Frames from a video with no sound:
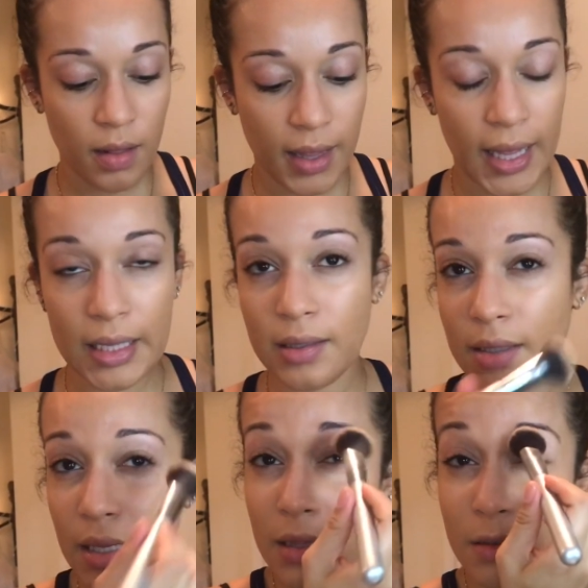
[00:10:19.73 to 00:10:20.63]
Like I could
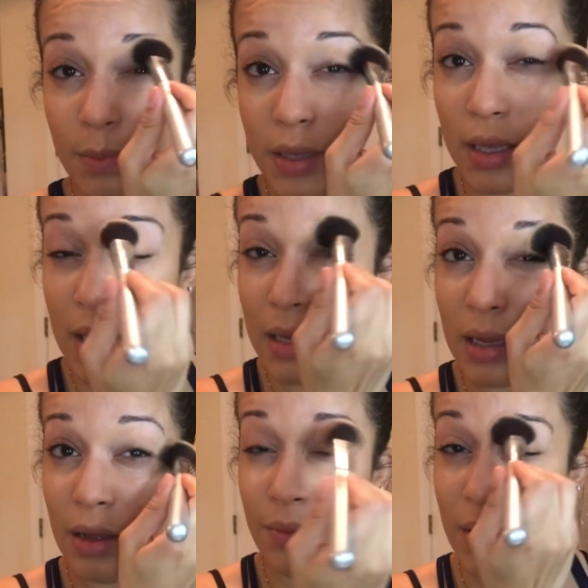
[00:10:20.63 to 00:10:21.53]
see this
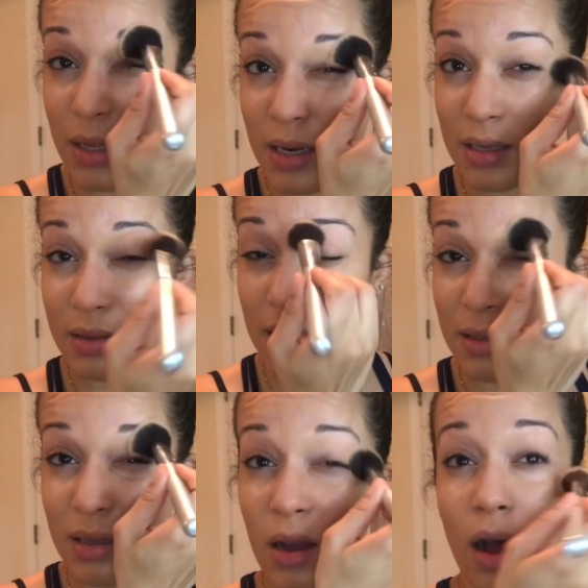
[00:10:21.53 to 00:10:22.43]
being a really nice
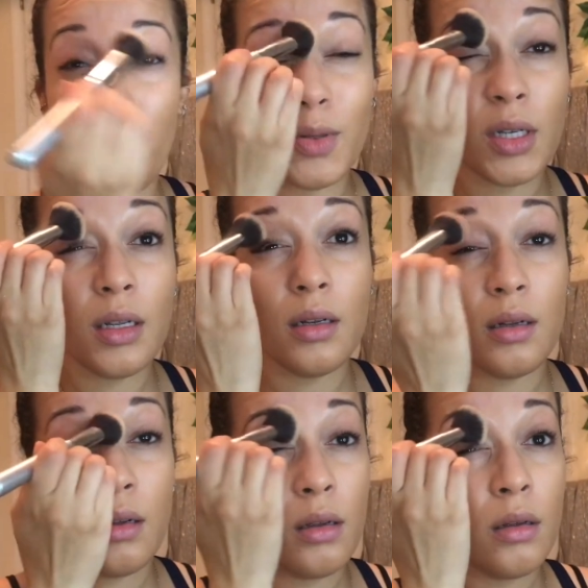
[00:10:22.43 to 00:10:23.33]
easy option.